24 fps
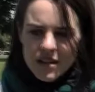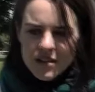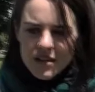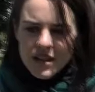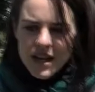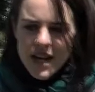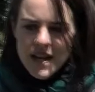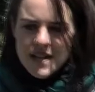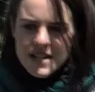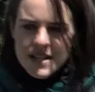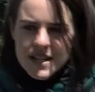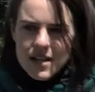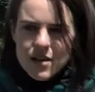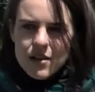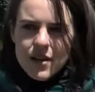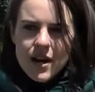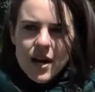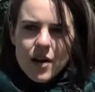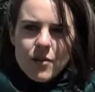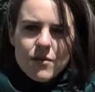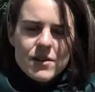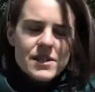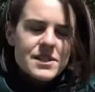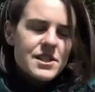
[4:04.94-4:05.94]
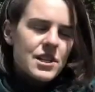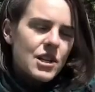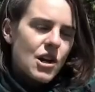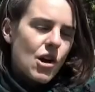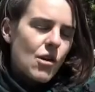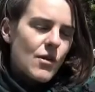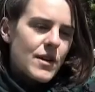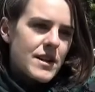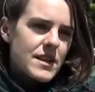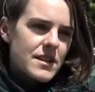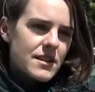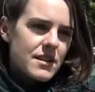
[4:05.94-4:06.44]
the idea there was to
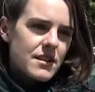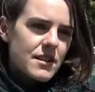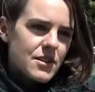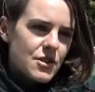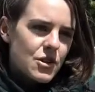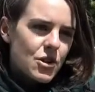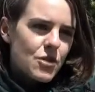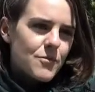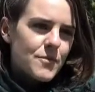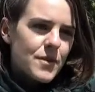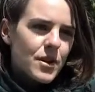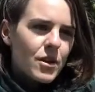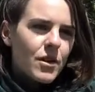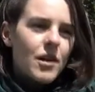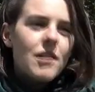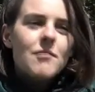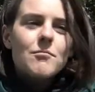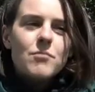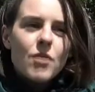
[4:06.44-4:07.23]
go into the terminal and